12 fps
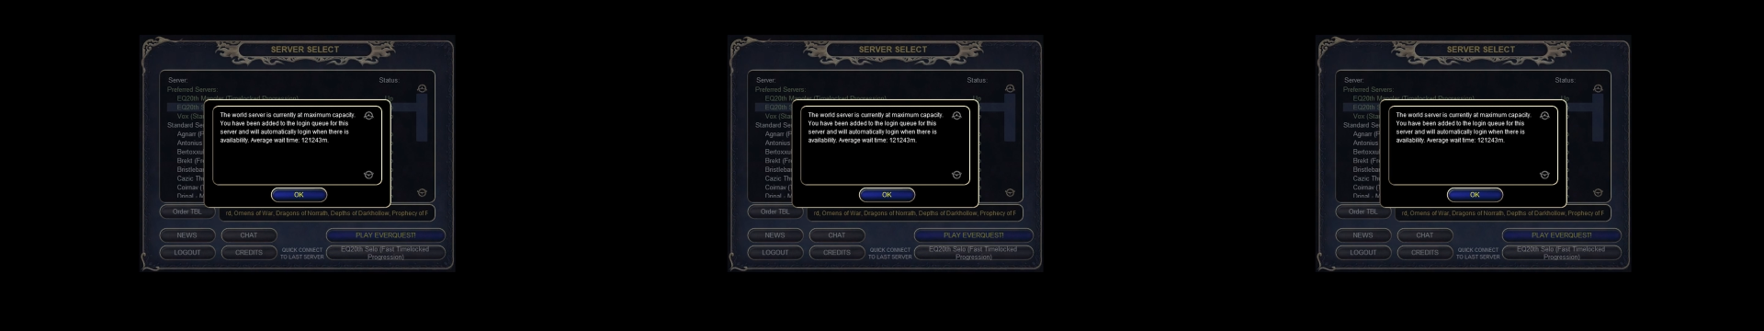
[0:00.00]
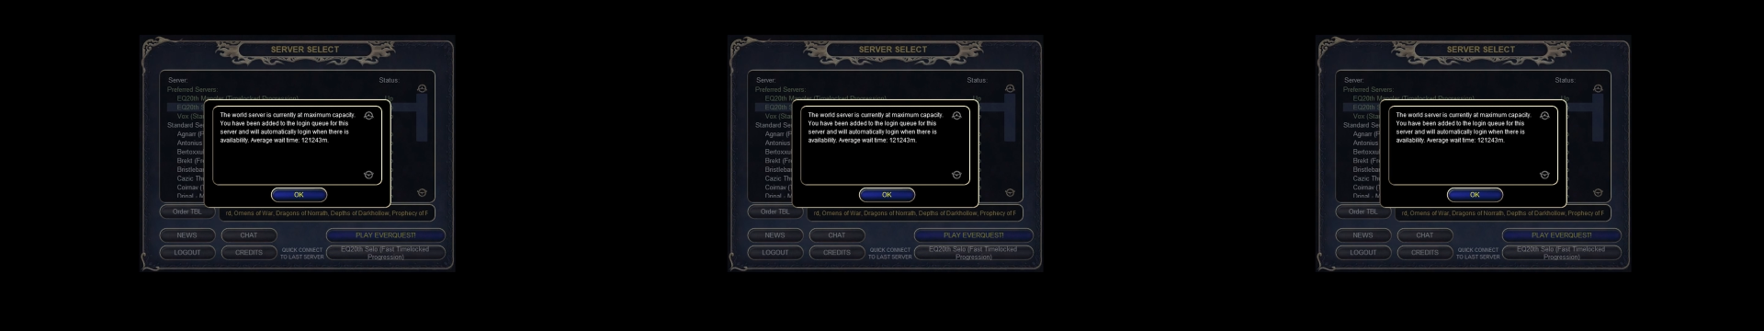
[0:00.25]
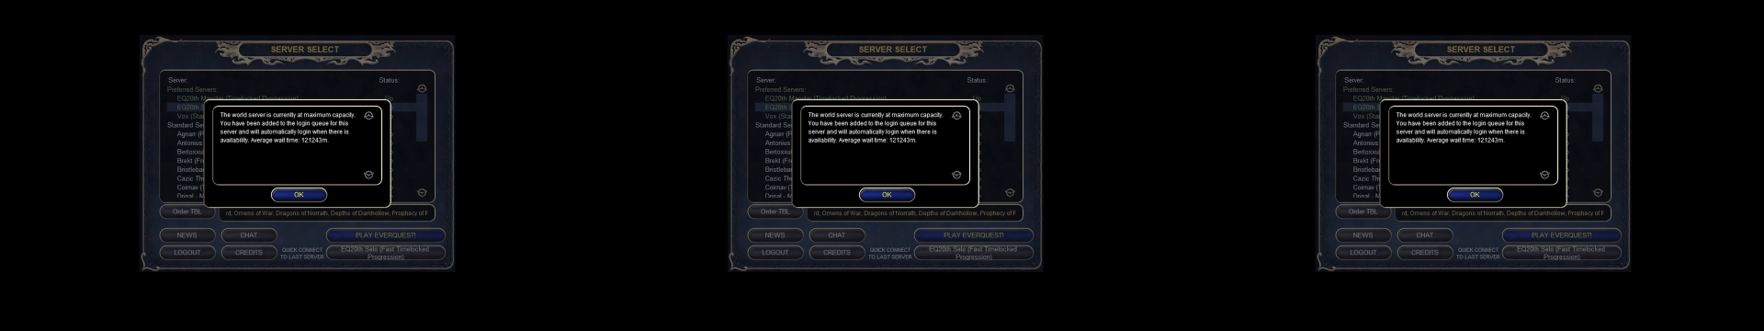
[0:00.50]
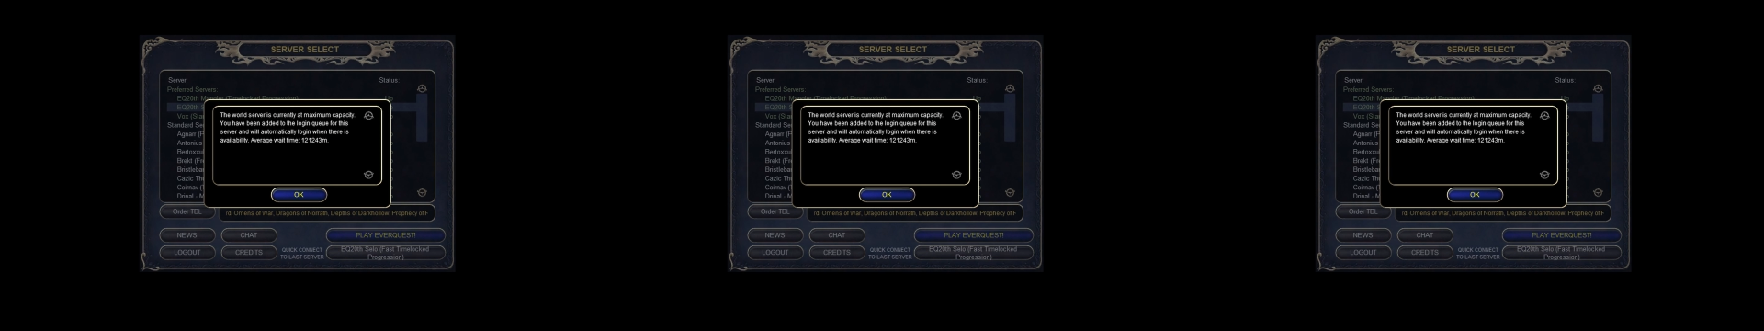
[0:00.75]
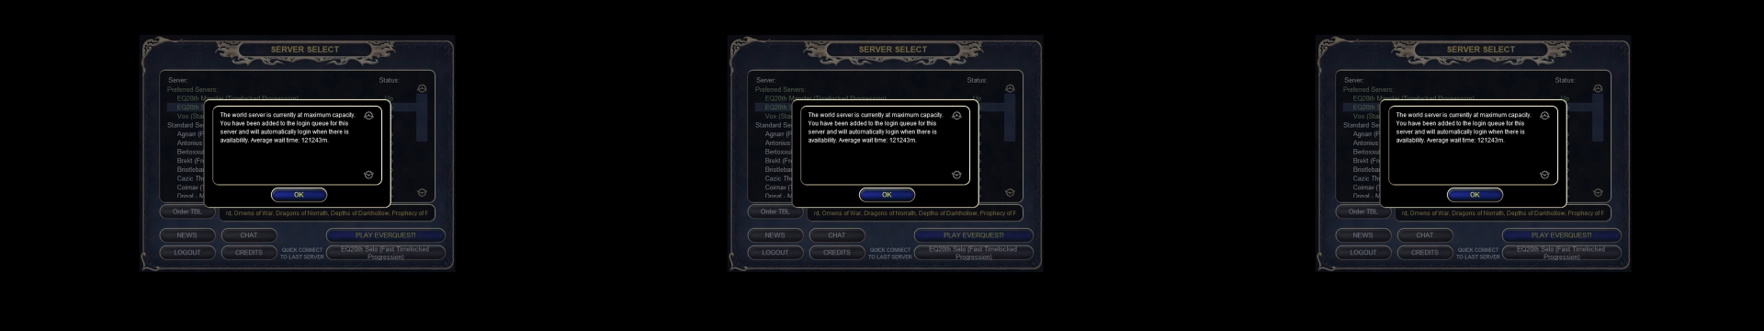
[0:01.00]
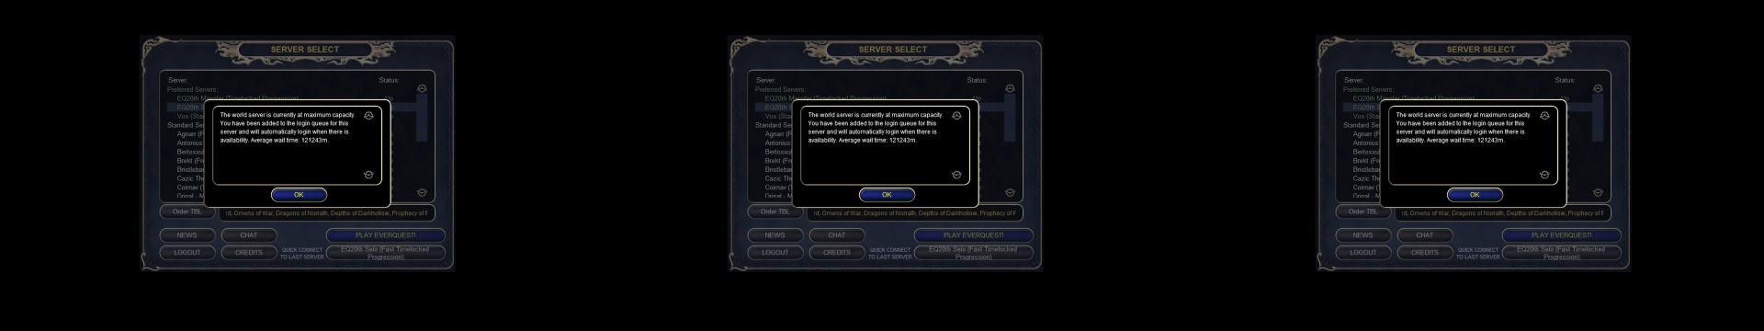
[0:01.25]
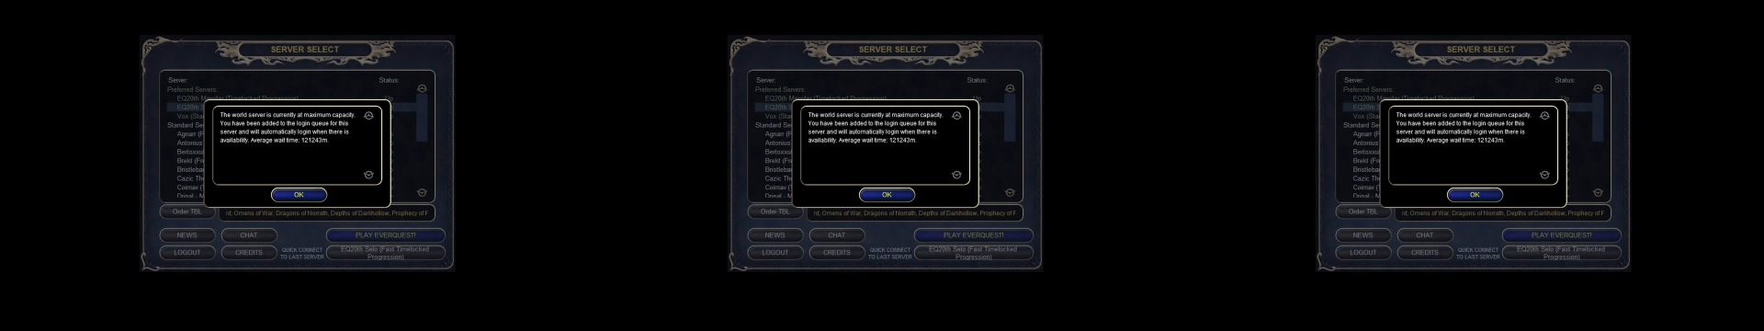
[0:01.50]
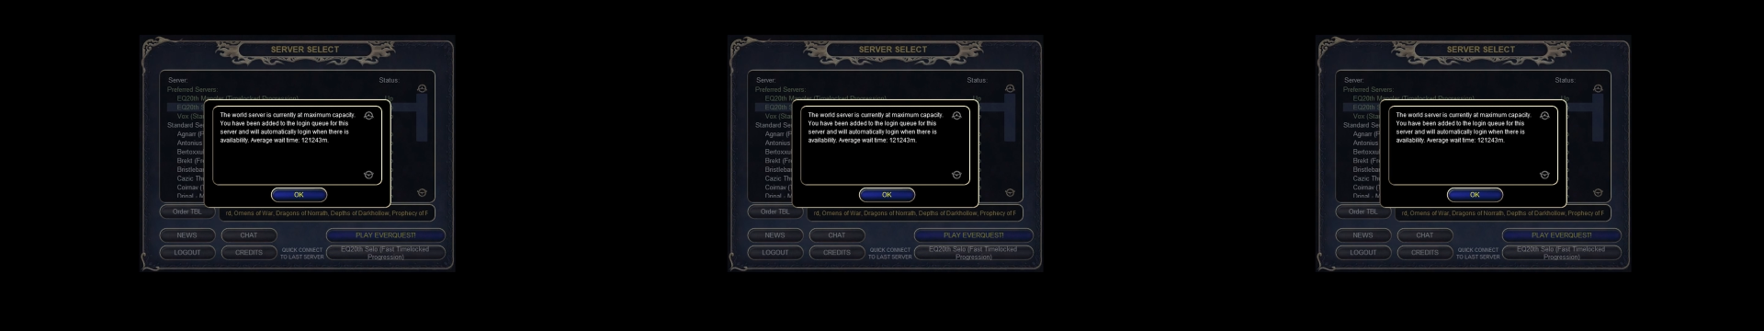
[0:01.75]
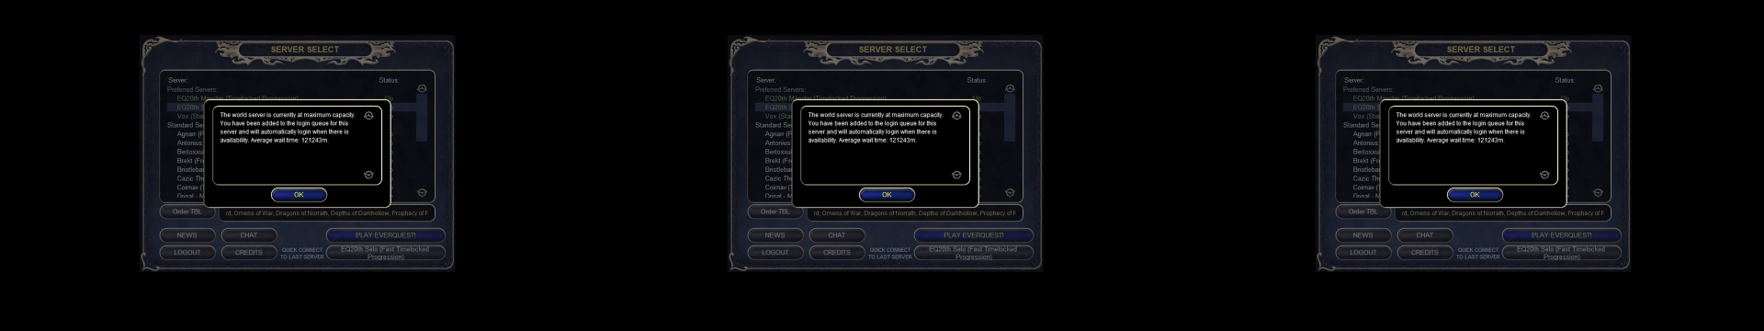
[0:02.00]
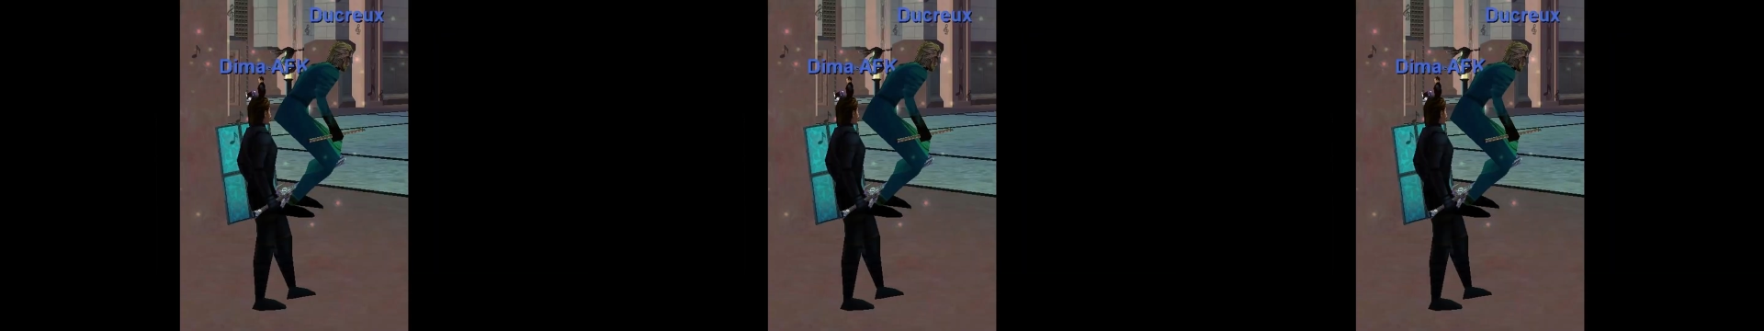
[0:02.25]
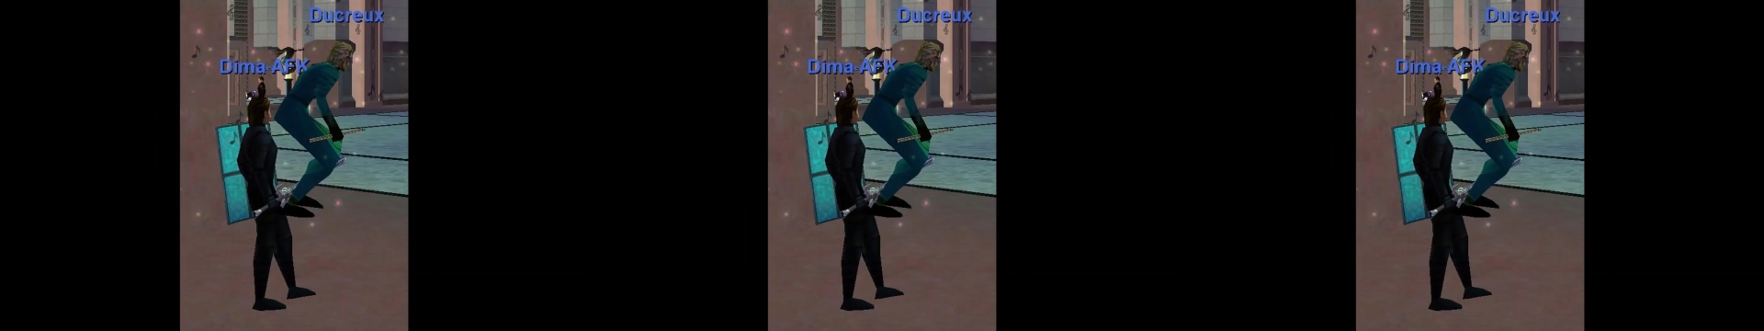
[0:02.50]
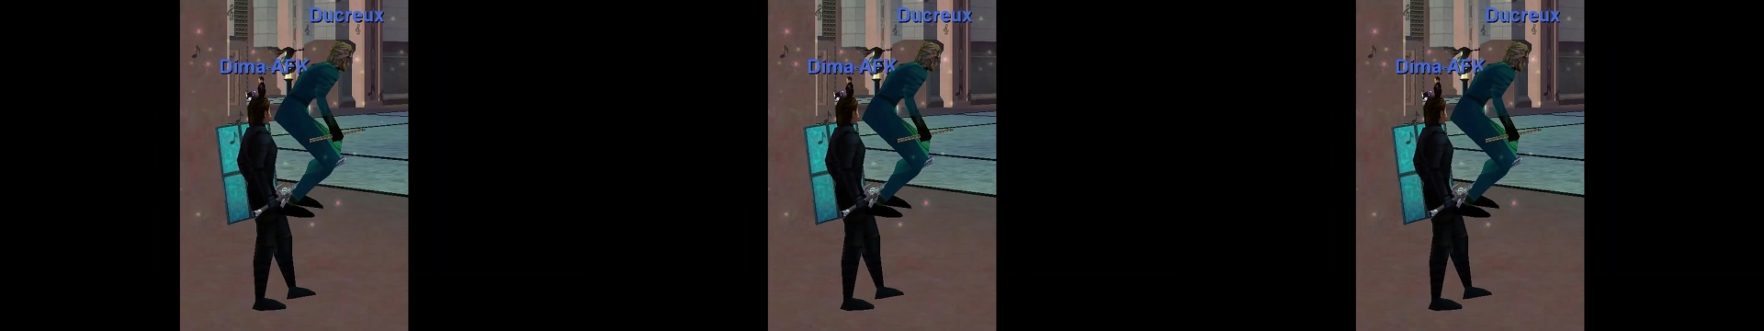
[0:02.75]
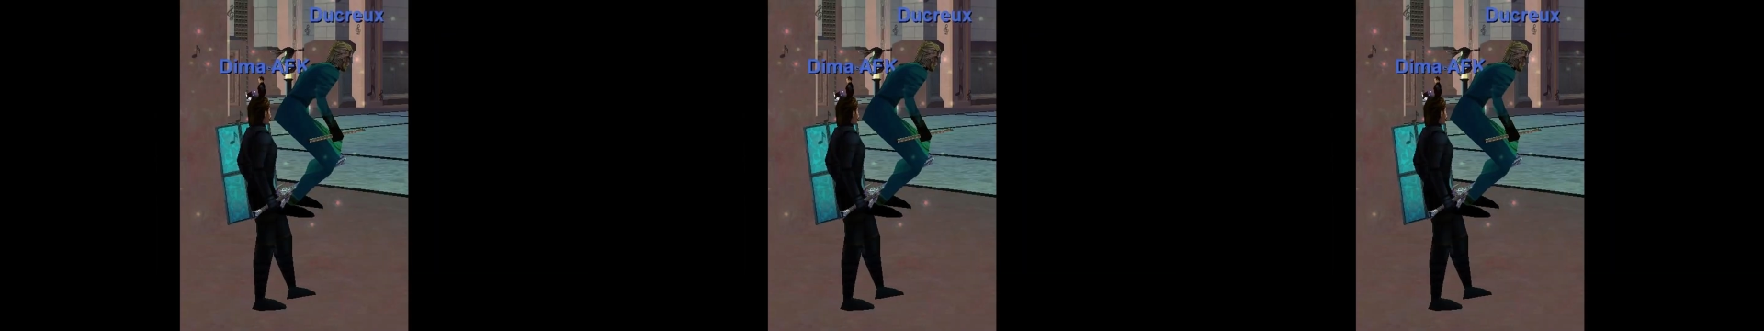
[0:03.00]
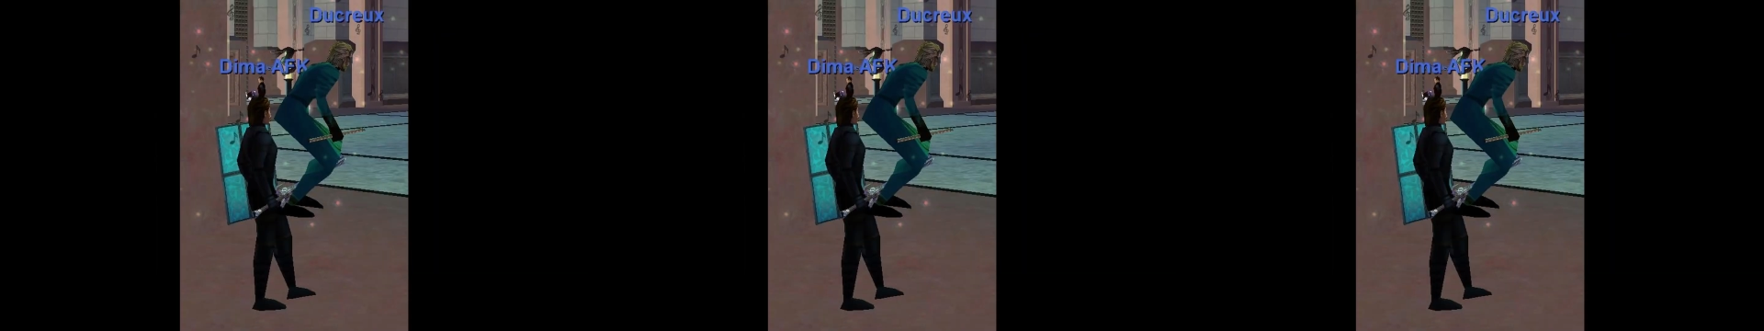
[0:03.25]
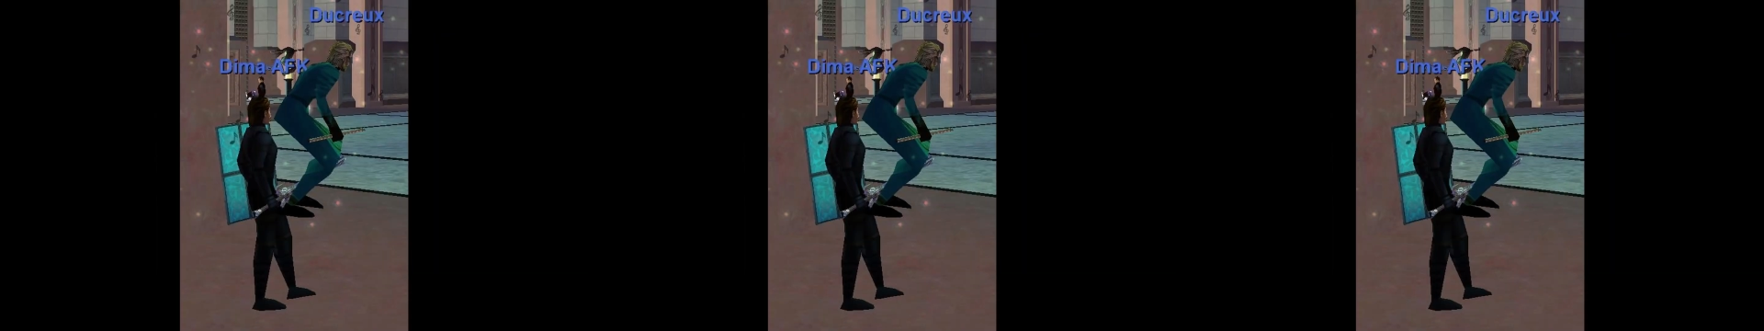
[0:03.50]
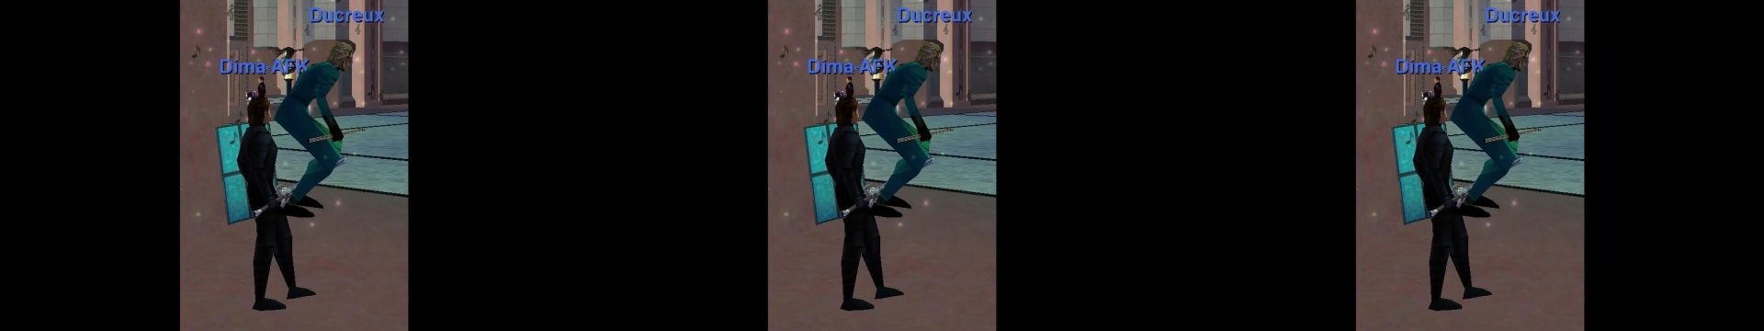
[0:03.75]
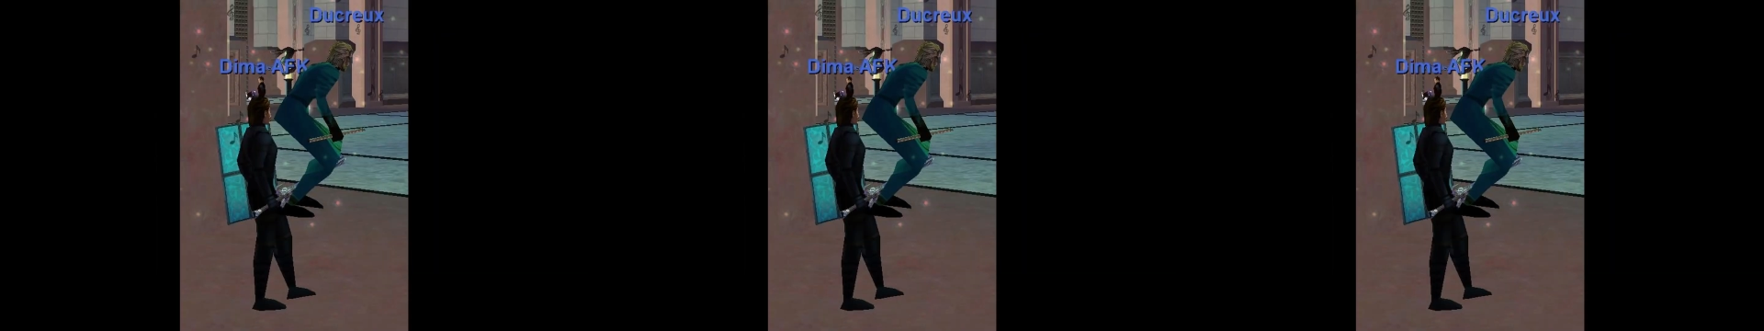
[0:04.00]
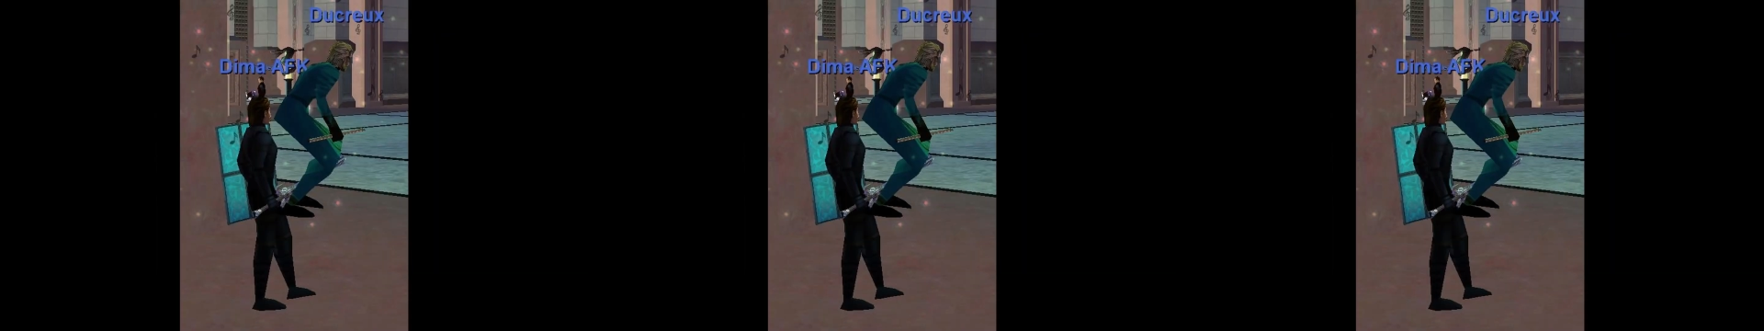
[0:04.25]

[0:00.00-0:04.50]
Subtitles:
Nobody's mouth can be seen.